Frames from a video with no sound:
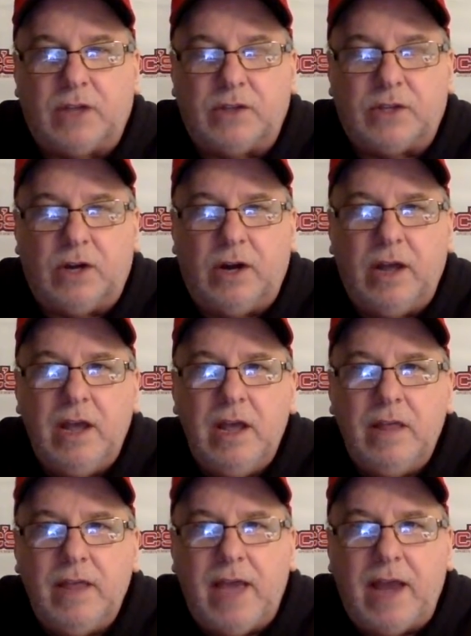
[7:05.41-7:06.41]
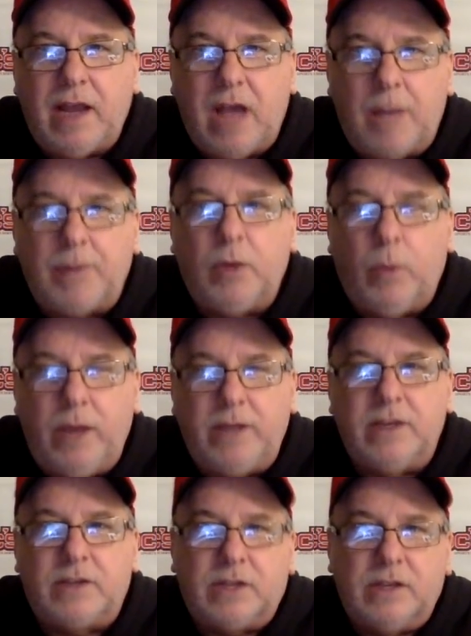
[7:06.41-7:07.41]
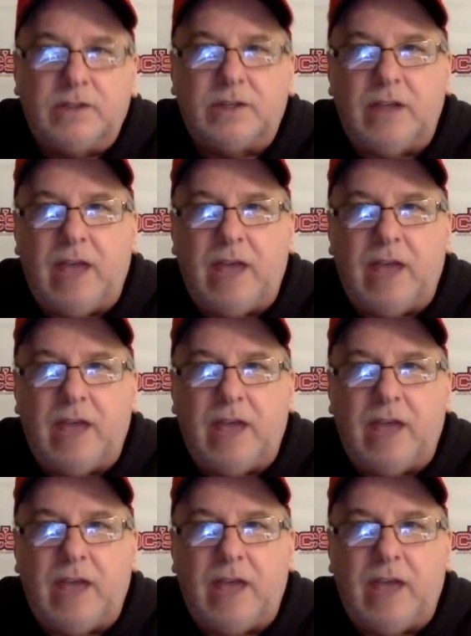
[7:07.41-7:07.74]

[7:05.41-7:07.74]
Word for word: concerned they got a couple of weaknesses,